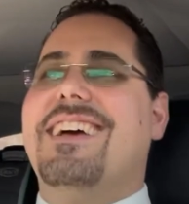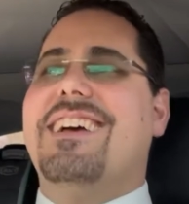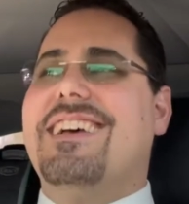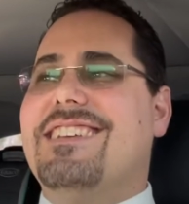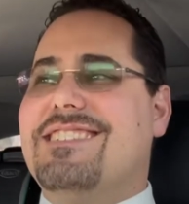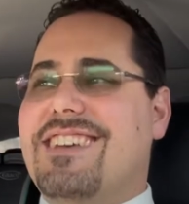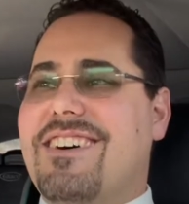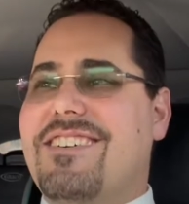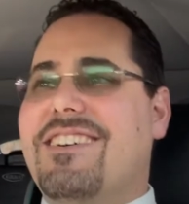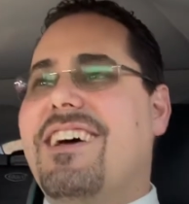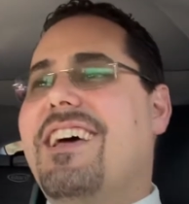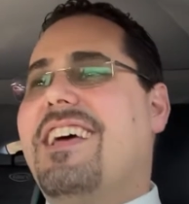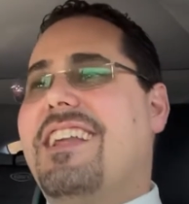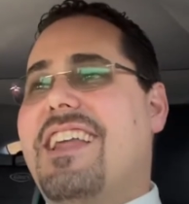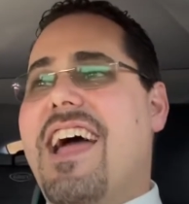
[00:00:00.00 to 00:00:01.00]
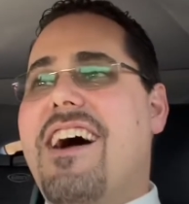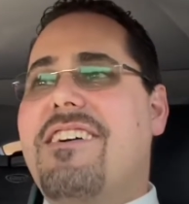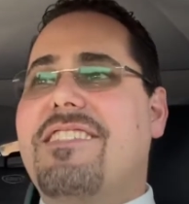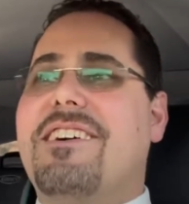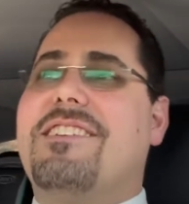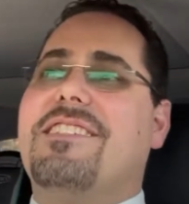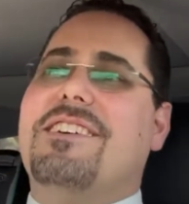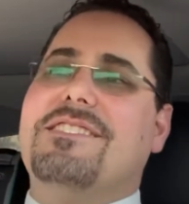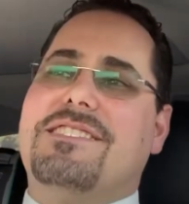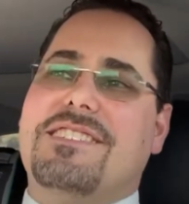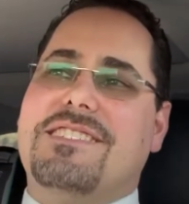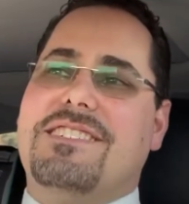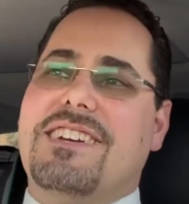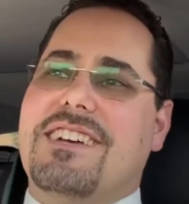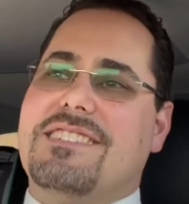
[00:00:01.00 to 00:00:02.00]
so now the
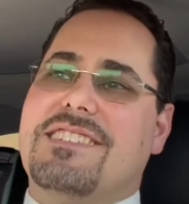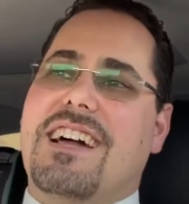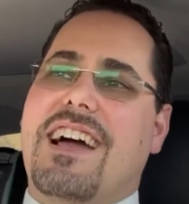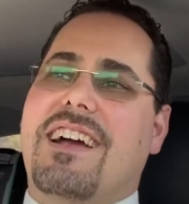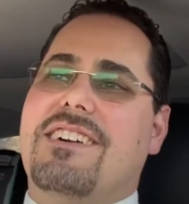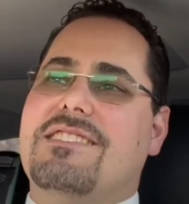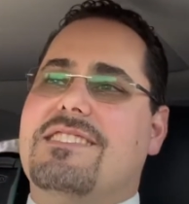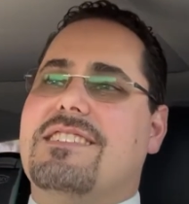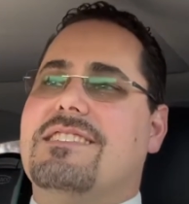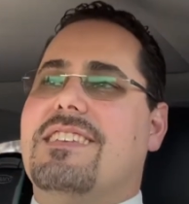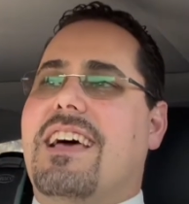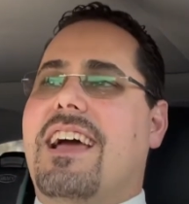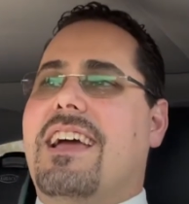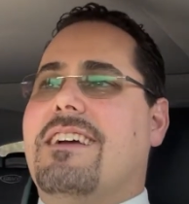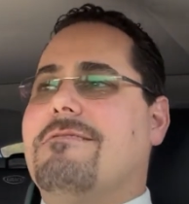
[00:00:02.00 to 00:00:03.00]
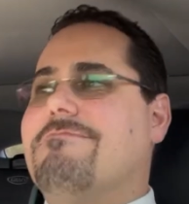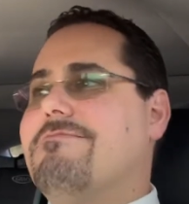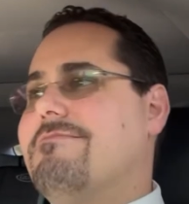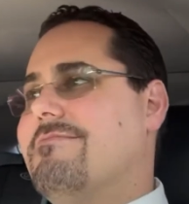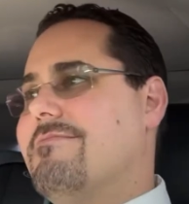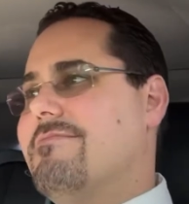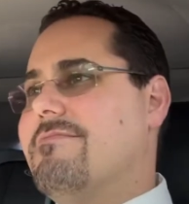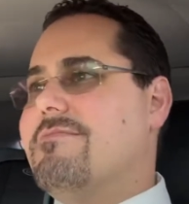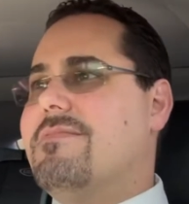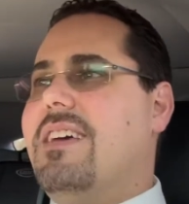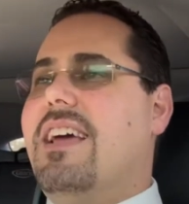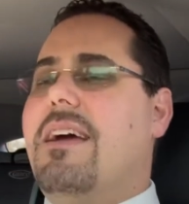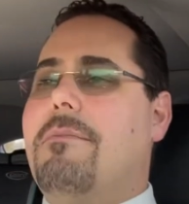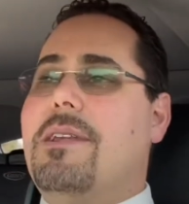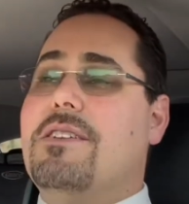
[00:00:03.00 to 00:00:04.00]
closest Just Tires is like,
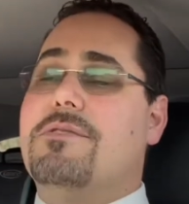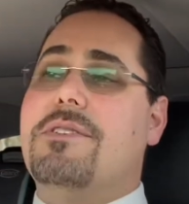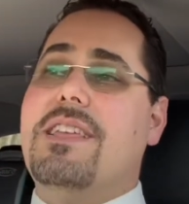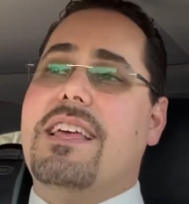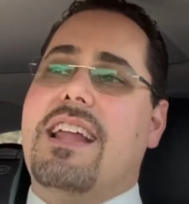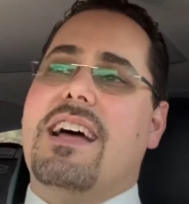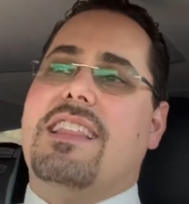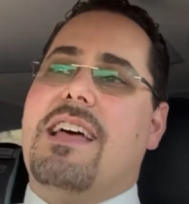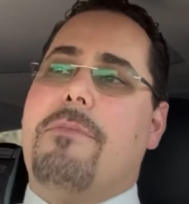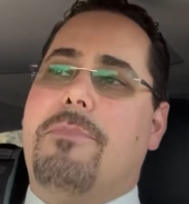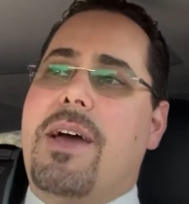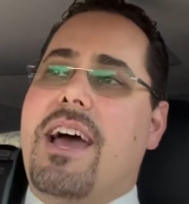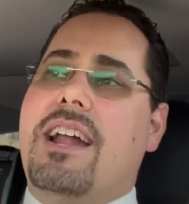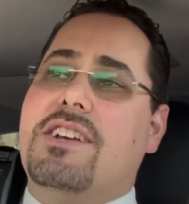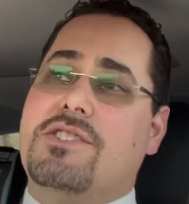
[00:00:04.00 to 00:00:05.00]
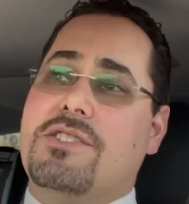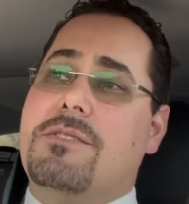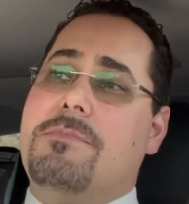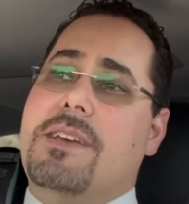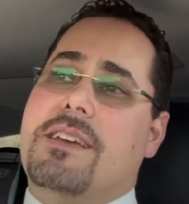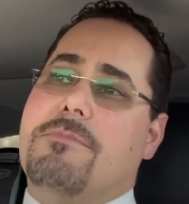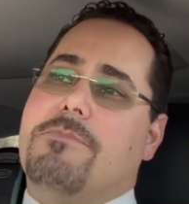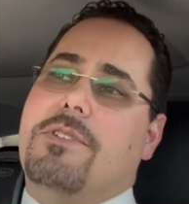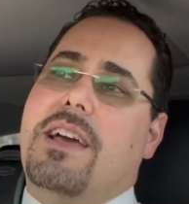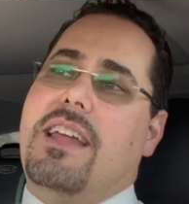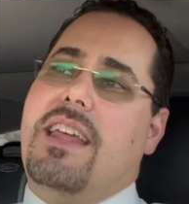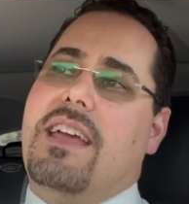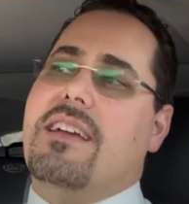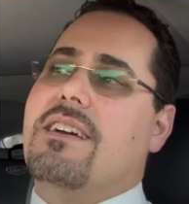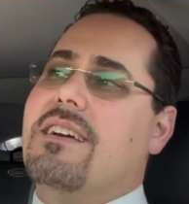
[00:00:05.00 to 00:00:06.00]
it's really not that bad. I shouldn't be
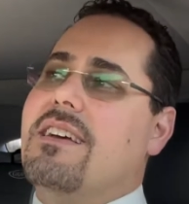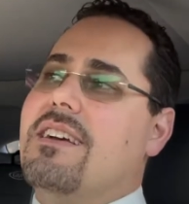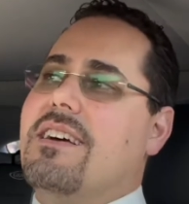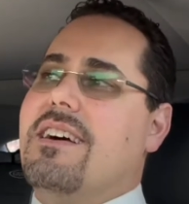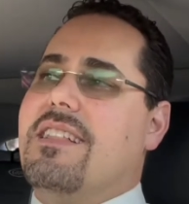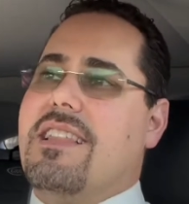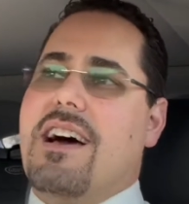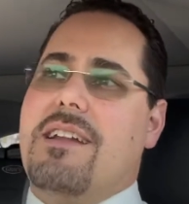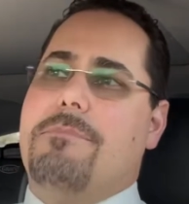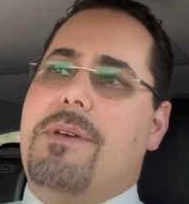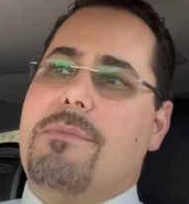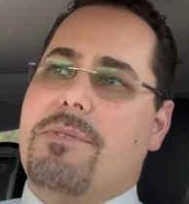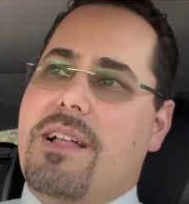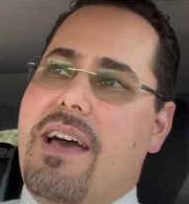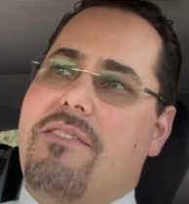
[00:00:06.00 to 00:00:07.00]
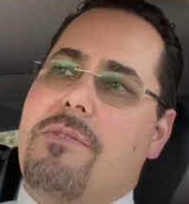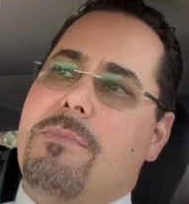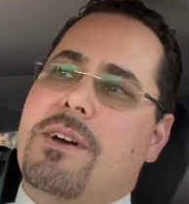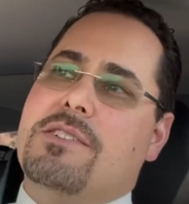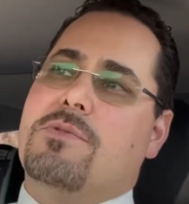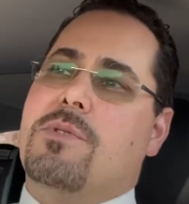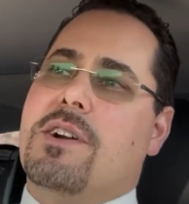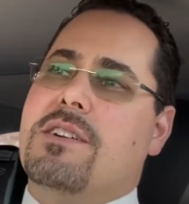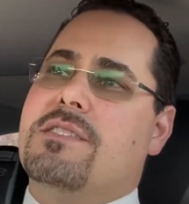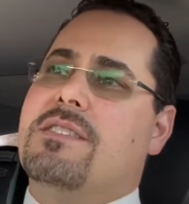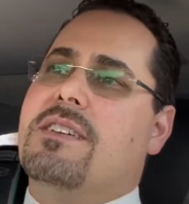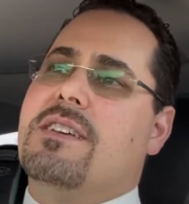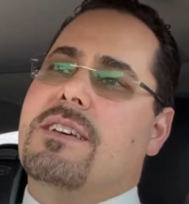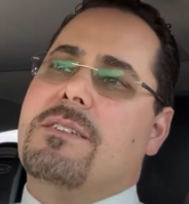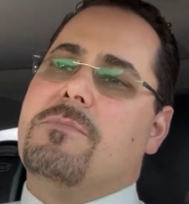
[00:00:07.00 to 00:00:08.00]
complaining. A lot of people have it much worse.
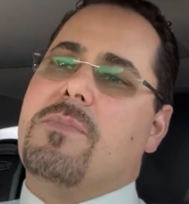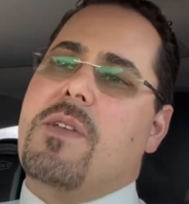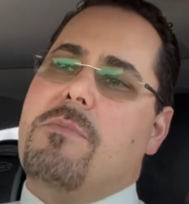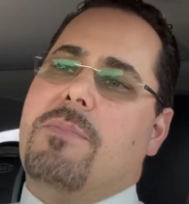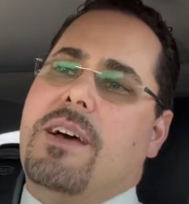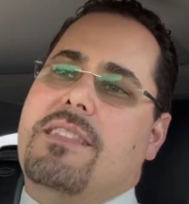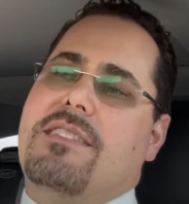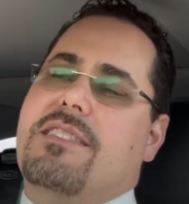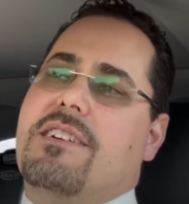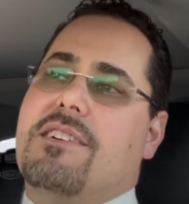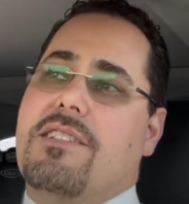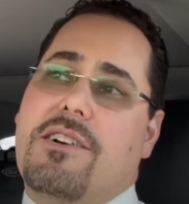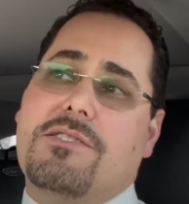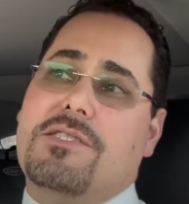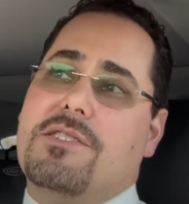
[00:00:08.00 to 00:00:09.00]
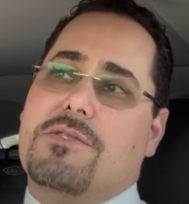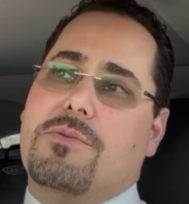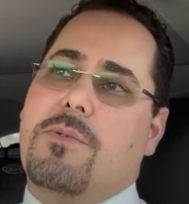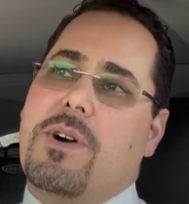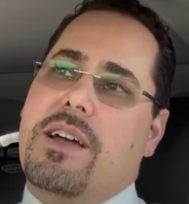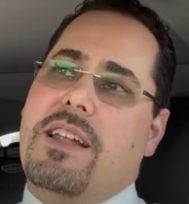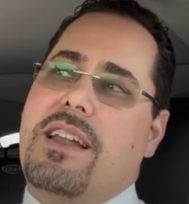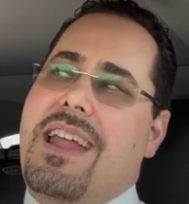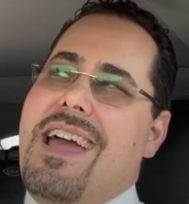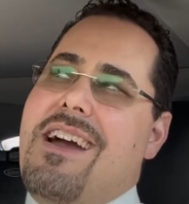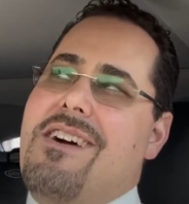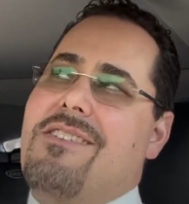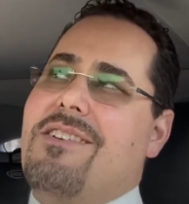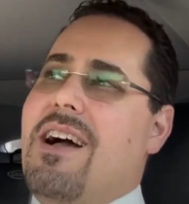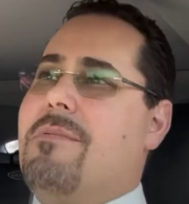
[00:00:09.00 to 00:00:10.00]
But the closest one
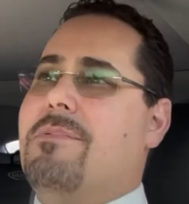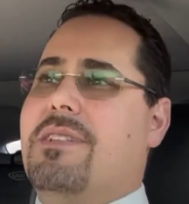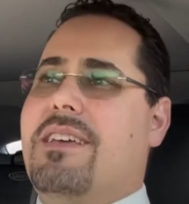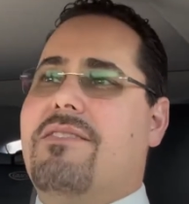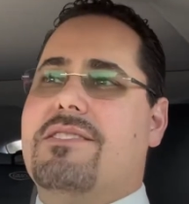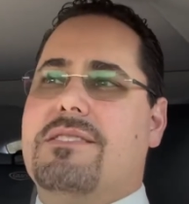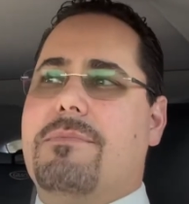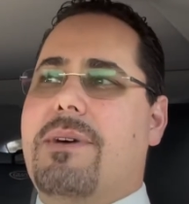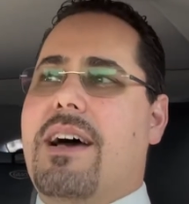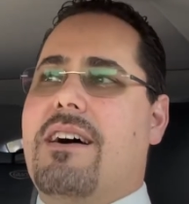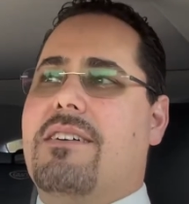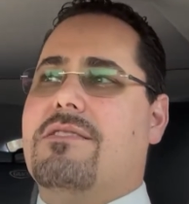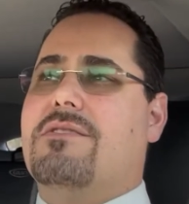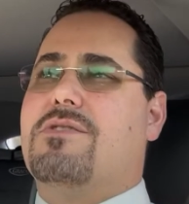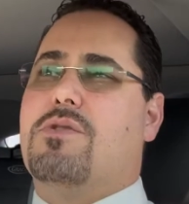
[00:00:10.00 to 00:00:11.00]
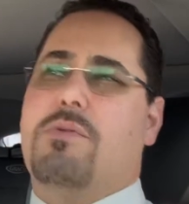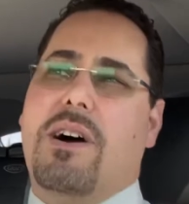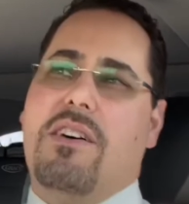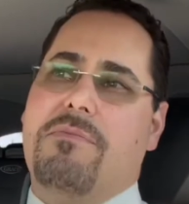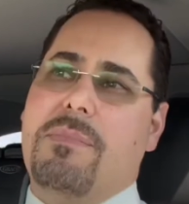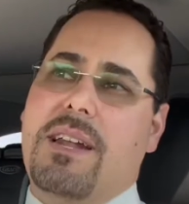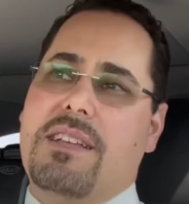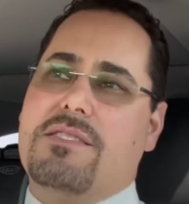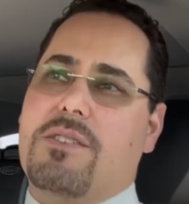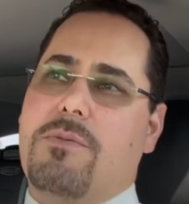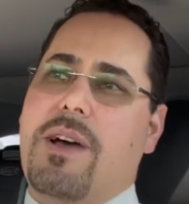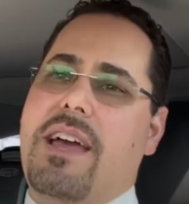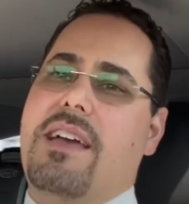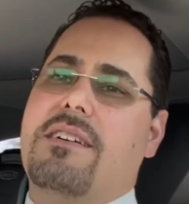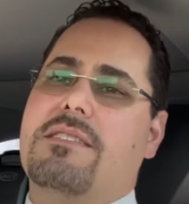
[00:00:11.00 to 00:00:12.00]
now, I believe, is about 12 minutes
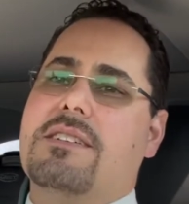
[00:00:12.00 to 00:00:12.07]
away.